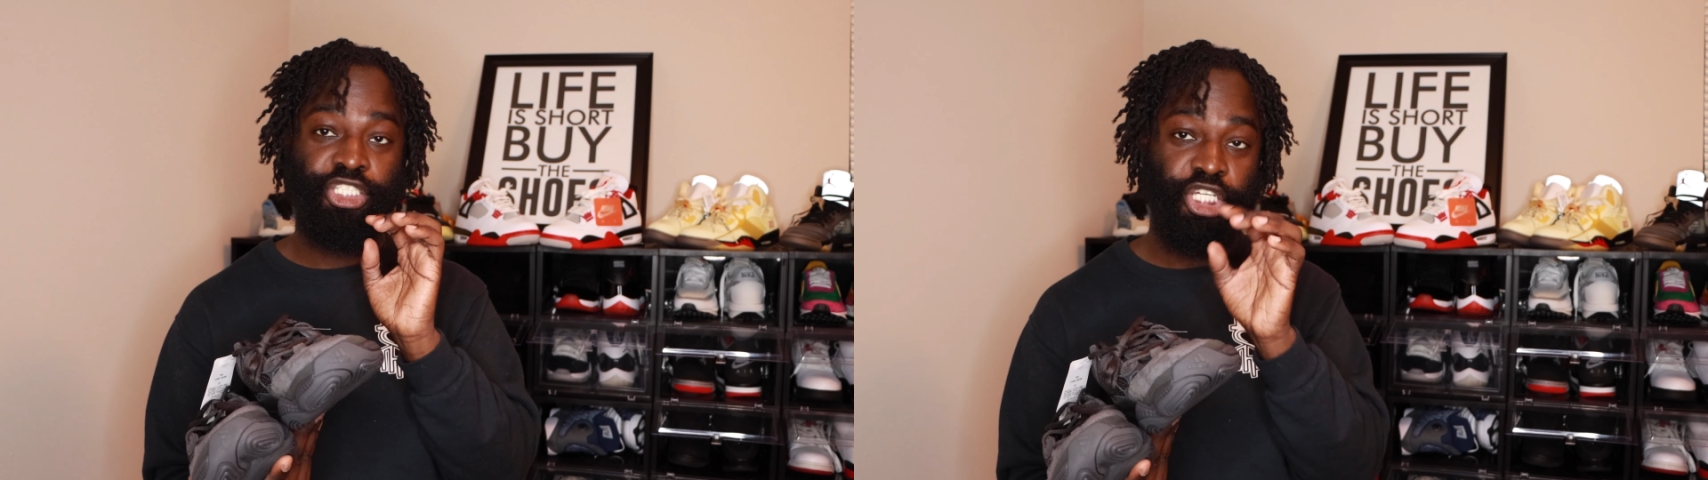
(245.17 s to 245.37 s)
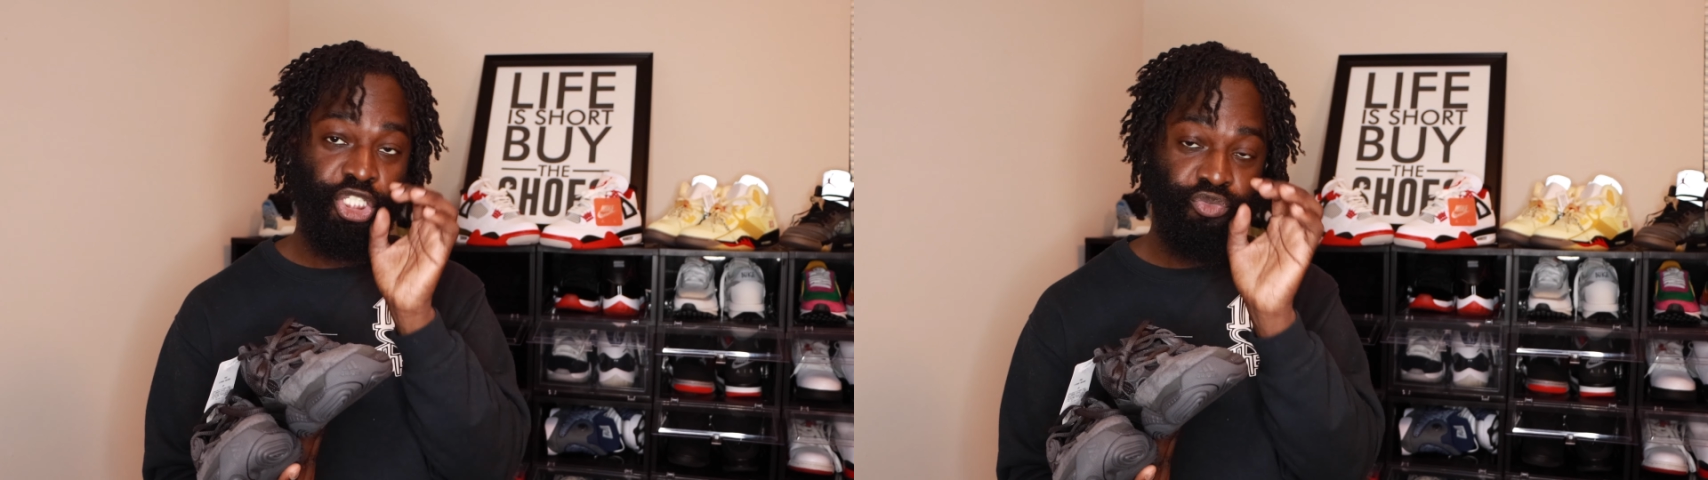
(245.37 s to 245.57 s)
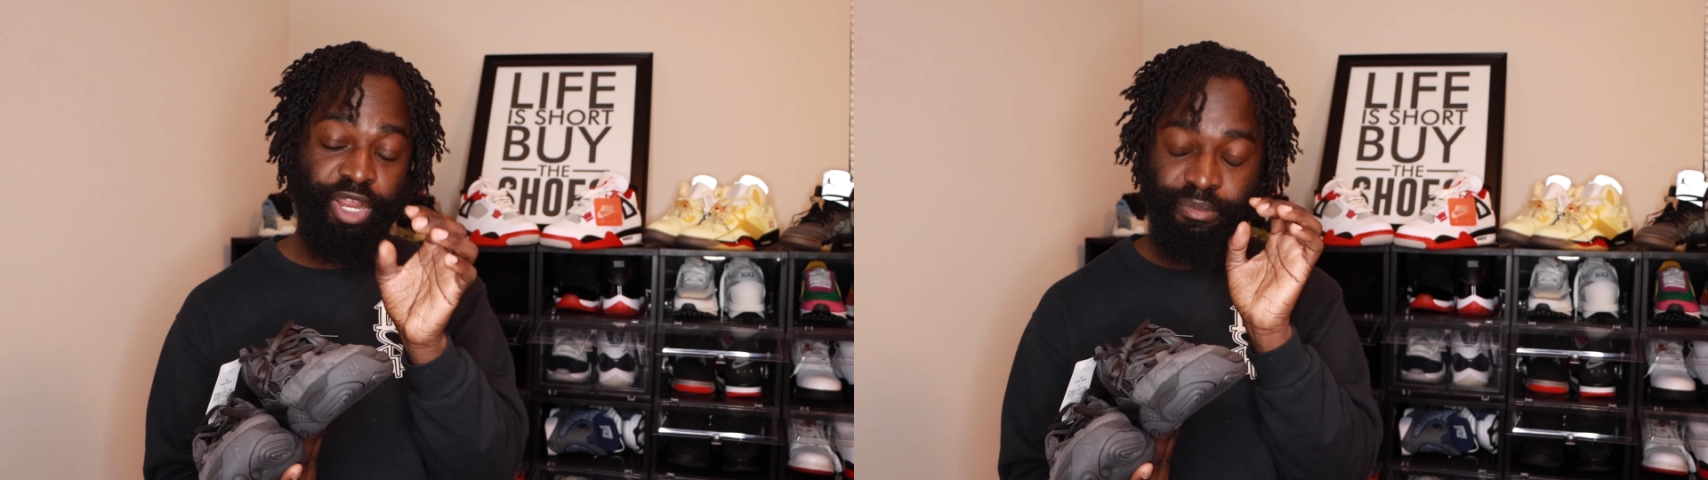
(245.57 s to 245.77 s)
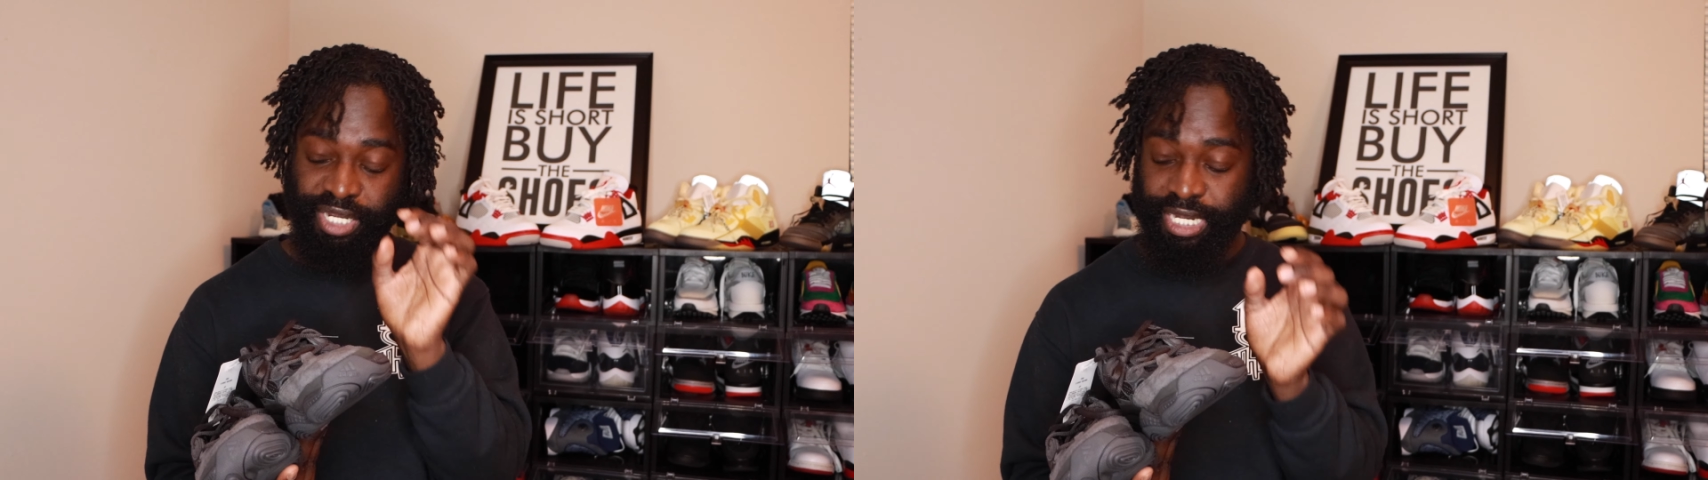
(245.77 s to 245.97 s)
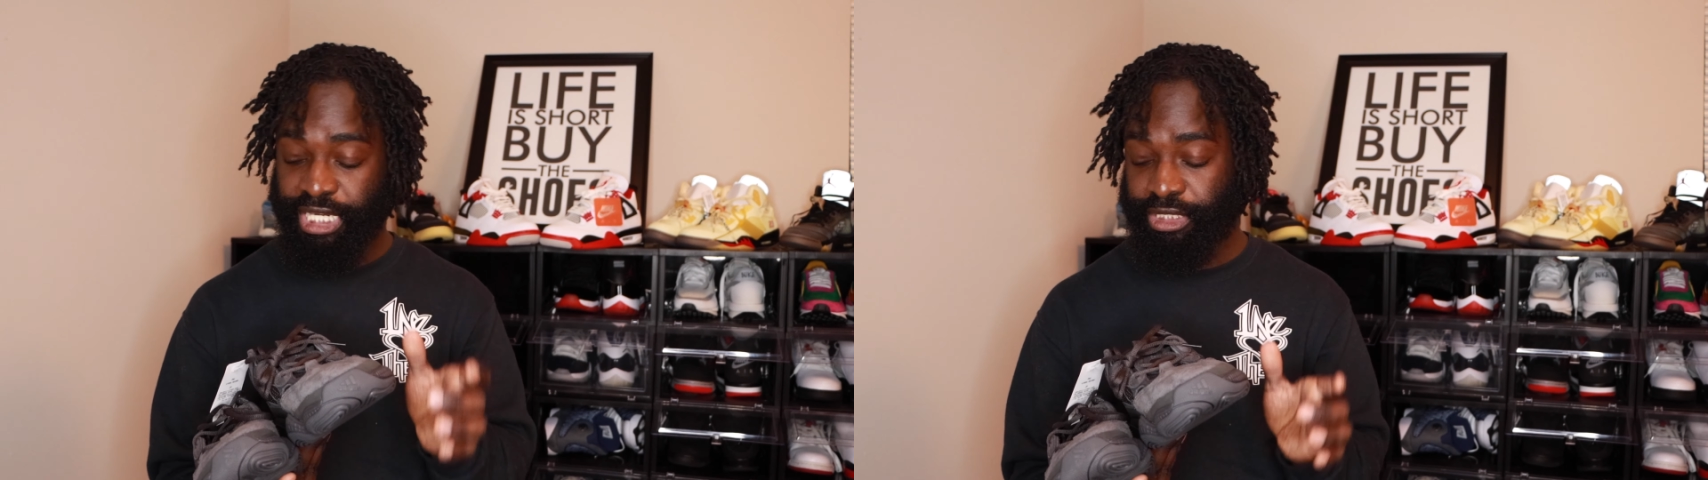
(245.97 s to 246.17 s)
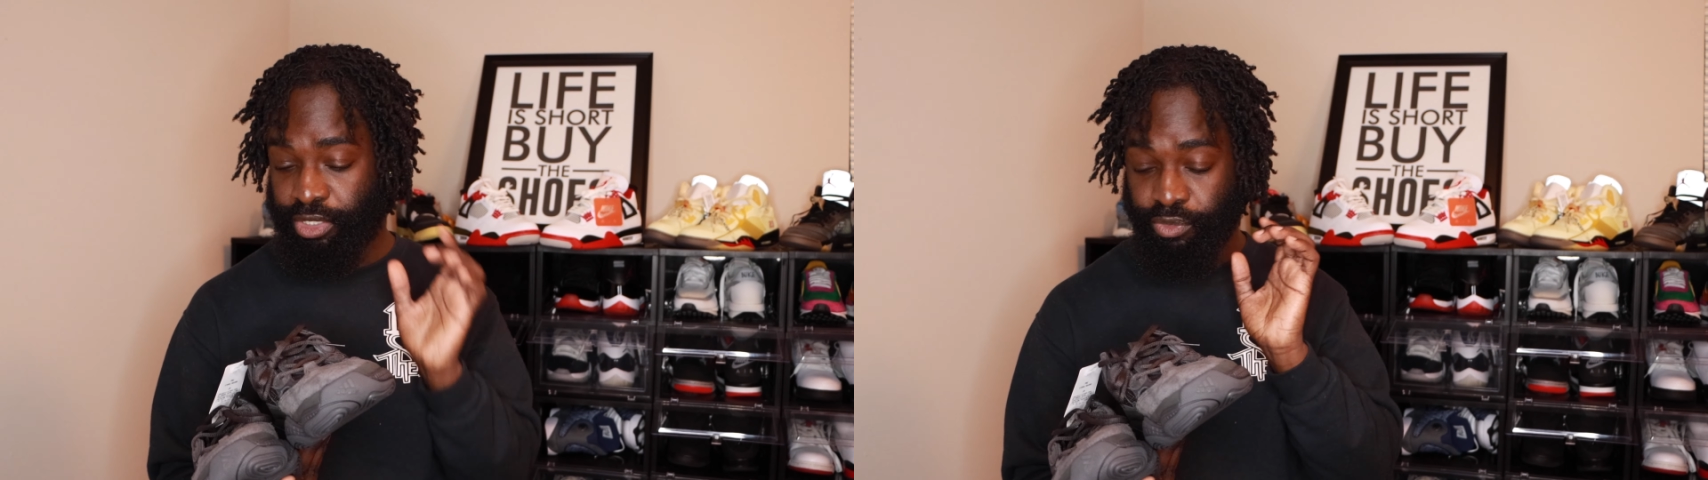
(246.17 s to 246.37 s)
Just recommendation,